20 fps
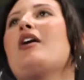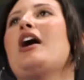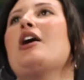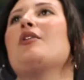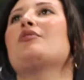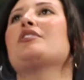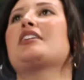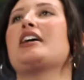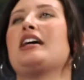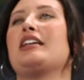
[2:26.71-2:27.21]
how
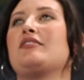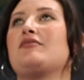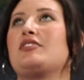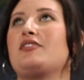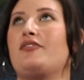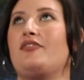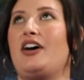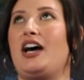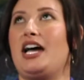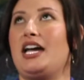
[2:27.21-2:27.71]
I would kind of
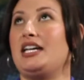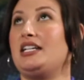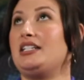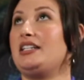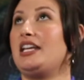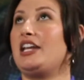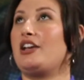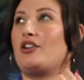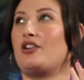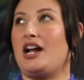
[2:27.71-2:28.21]

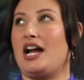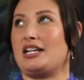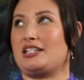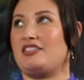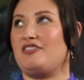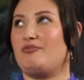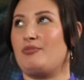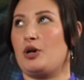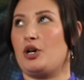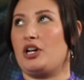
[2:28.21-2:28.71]
define
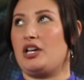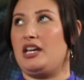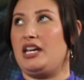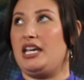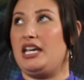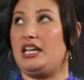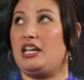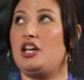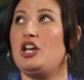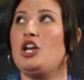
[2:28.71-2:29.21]
interactive
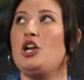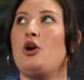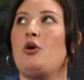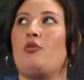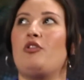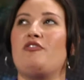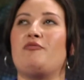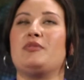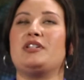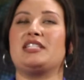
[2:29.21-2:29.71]
marketing.
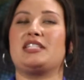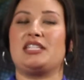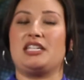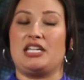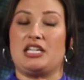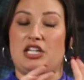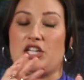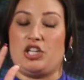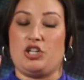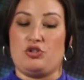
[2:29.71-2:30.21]
We've been
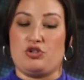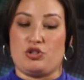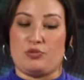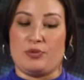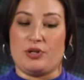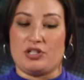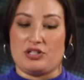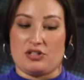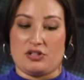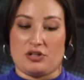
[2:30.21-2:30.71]
seeing a huge
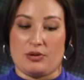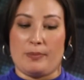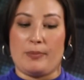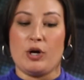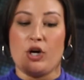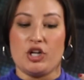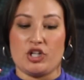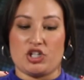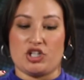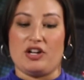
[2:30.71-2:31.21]

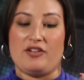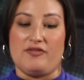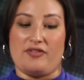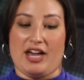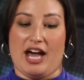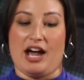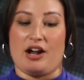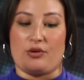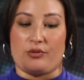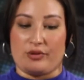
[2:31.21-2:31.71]
push of
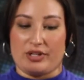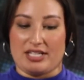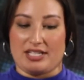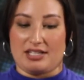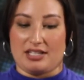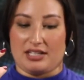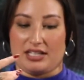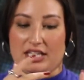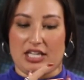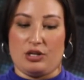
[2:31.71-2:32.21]
that
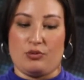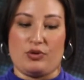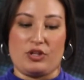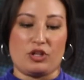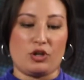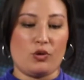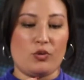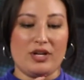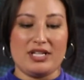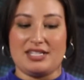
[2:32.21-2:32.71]
recently
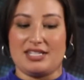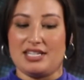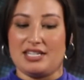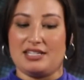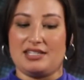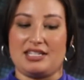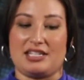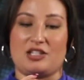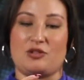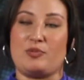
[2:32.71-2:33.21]
with
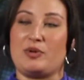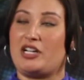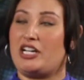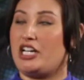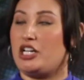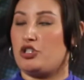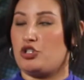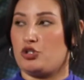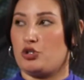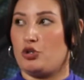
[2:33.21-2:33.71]
quizzes,
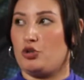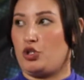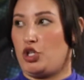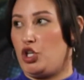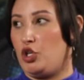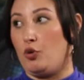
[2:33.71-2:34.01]
experiential